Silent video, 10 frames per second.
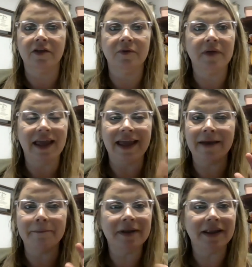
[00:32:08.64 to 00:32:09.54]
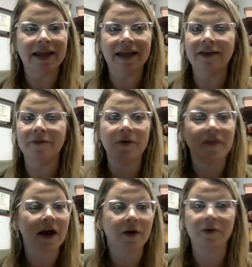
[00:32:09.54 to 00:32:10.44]
You can't plan
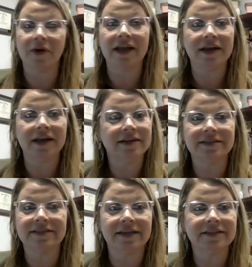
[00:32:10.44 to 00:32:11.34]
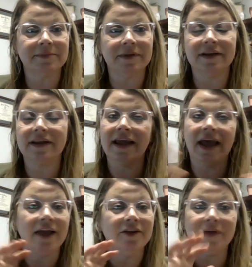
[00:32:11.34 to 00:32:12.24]
without creating an assessment,
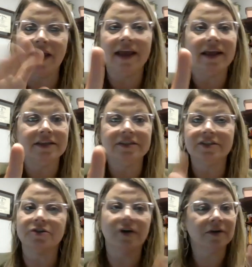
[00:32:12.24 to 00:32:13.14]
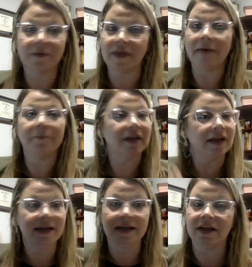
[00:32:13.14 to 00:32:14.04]
and you can't instruct without
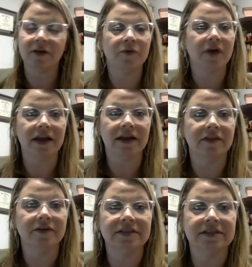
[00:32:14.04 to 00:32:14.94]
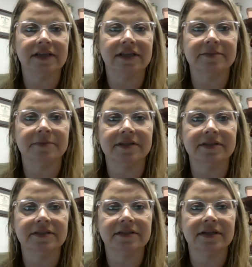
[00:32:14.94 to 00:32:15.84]
planning and creating those
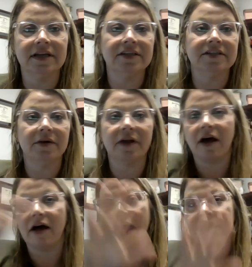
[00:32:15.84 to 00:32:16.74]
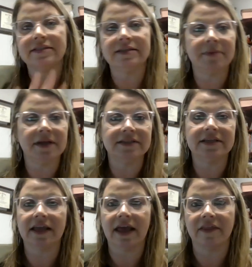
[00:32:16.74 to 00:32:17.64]
assessments. So, it all has to be
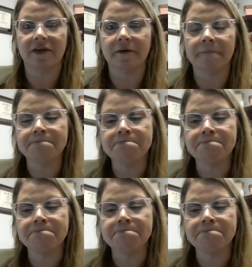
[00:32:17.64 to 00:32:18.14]
together.